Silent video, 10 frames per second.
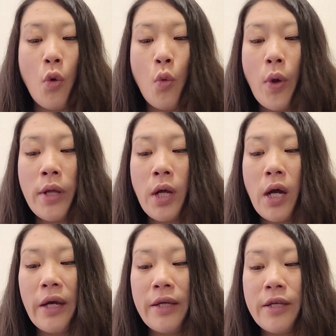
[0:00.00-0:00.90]
When
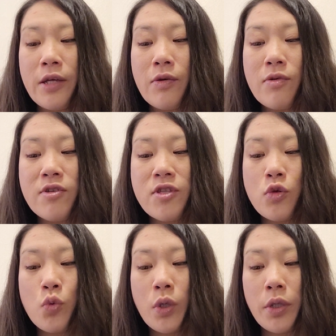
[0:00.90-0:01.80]
I use the
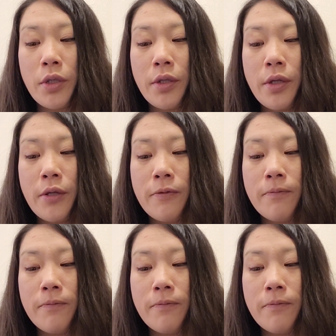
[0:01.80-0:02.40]
word